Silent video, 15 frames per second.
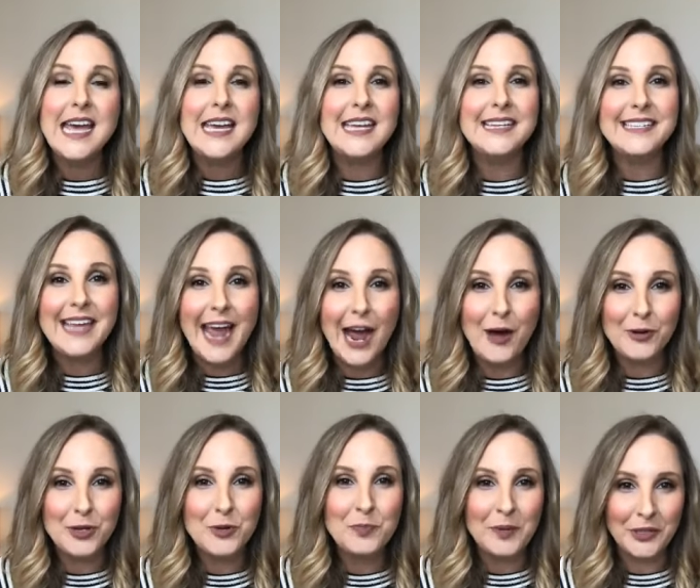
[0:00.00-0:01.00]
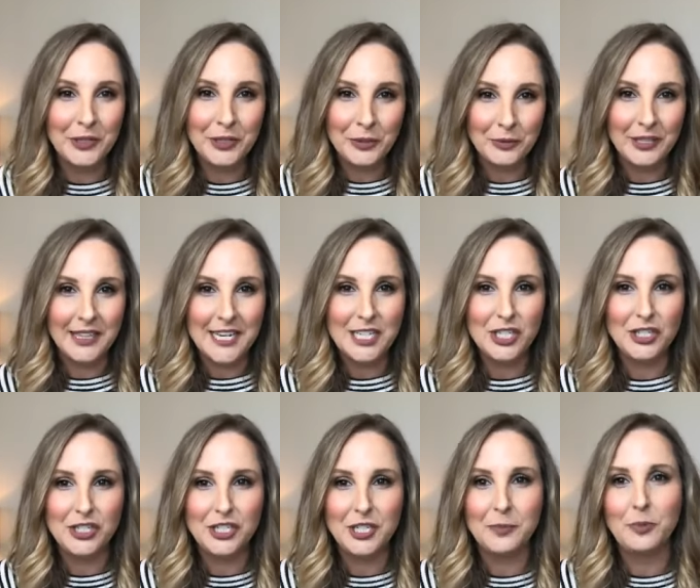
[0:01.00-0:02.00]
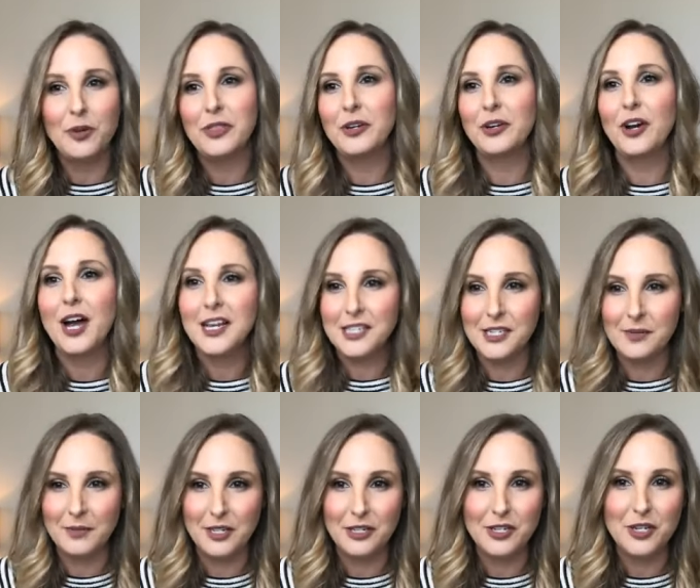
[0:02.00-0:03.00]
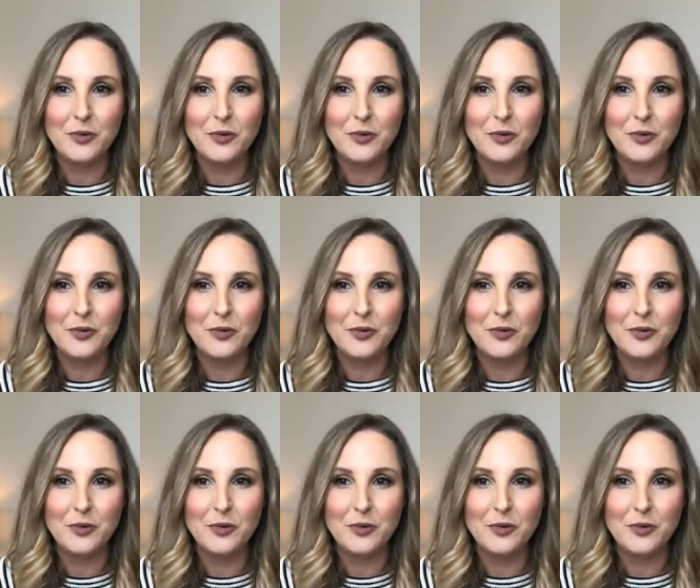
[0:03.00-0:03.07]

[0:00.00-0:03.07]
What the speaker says: is how you build your relationship with your customers.